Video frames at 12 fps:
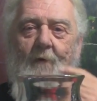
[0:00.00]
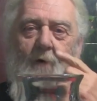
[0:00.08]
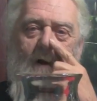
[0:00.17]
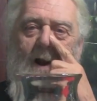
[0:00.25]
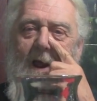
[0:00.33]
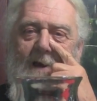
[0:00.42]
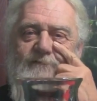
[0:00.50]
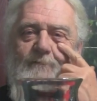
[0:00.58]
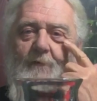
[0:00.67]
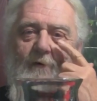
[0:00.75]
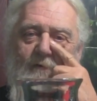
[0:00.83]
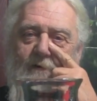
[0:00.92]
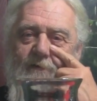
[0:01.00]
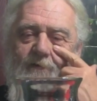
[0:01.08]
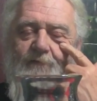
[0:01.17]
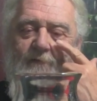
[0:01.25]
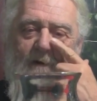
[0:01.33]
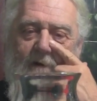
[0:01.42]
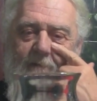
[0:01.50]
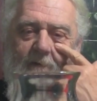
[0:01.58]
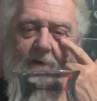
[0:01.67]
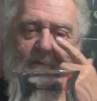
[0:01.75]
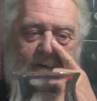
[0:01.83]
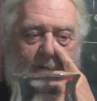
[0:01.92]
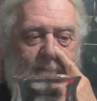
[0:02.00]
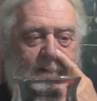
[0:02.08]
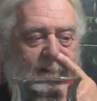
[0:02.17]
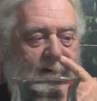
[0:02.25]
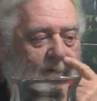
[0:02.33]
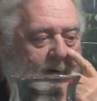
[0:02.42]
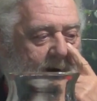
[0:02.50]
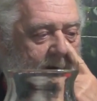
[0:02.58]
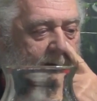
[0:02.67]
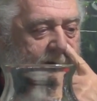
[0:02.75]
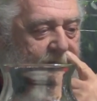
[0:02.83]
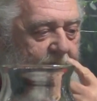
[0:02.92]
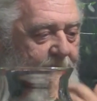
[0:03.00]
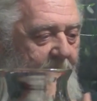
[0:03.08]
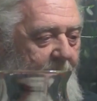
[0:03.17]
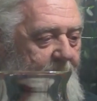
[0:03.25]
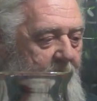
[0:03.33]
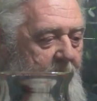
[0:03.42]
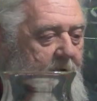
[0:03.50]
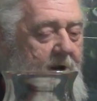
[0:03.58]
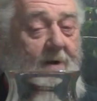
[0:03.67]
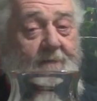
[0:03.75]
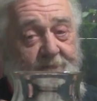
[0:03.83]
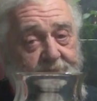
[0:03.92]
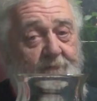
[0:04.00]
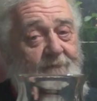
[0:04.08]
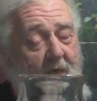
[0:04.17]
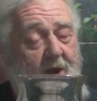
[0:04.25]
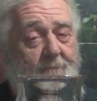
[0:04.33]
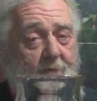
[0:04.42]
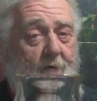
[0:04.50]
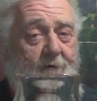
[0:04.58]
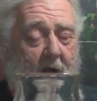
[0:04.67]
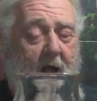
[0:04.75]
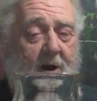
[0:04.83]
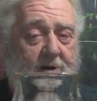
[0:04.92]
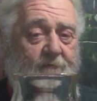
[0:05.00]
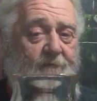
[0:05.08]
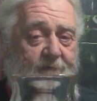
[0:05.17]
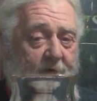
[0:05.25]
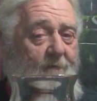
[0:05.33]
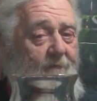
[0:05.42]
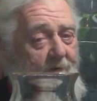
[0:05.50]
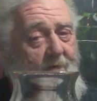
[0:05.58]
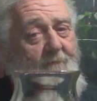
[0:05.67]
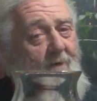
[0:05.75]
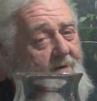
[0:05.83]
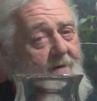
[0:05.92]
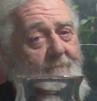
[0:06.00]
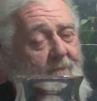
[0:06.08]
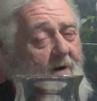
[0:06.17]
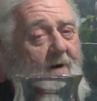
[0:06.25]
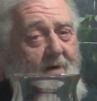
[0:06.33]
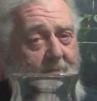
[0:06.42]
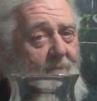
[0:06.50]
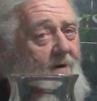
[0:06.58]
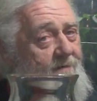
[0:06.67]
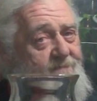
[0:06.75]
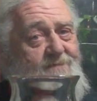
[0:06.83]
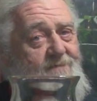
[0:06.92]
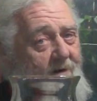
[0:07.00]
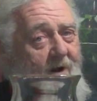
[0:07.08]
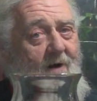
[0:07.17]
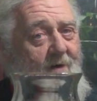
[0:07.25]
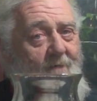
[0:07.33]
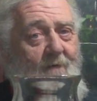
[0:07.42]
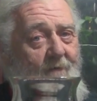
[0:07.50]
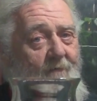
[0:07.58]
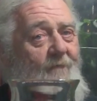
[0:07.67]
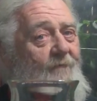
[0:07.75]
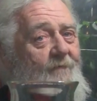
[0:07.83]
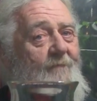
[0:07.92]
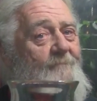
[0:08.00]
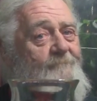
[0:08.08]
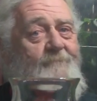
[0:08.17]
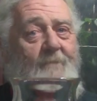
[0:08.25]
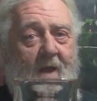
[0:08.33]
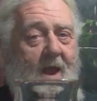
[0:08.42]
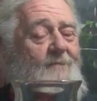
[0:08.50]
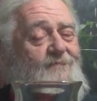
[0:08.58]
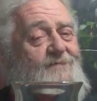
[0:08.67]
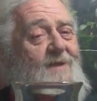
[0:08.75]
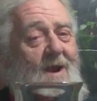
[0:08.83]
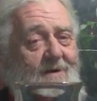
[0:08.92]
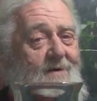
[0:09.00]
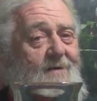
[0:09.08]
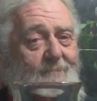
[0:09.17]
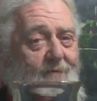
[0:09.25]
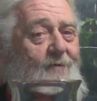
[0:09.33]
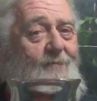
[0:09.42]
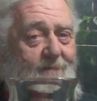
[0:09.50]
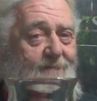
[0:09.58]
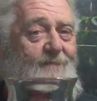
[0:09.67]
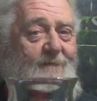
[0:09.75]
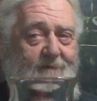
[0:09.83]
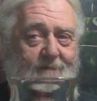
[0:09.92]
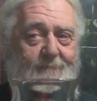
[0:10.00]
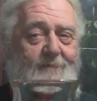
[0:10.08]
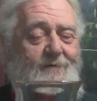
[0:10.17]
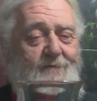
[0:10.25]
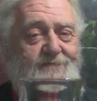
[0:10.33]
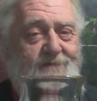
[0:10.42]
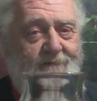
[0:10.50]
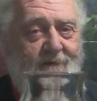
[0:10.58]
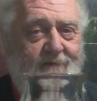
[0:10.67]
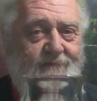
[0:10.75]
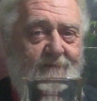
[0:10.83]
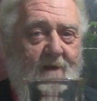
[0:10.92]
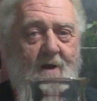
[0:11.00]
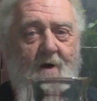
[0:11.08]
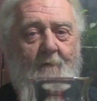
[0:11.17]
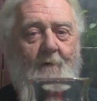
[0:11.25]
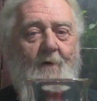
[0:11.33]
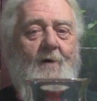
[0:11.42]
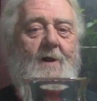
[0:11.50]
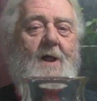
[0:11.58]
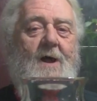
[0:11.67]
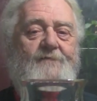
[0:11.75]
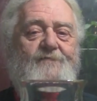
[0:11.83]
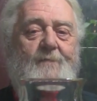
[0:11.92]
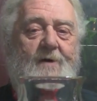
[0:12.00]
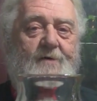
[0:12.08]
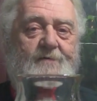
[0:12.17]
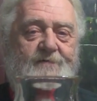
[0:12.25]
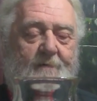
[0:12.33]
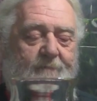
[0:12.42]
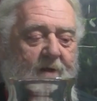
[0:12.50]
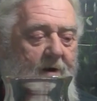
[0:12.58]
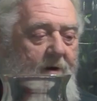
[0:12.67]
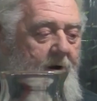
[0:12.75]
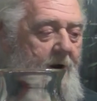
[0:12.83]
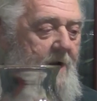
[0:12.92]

world-class breweries uh, that are up in New England and stuff. And this one's out of Rhode Island, so they're right up there amongst all those outstanding breweries that are producing these world-class beers up there.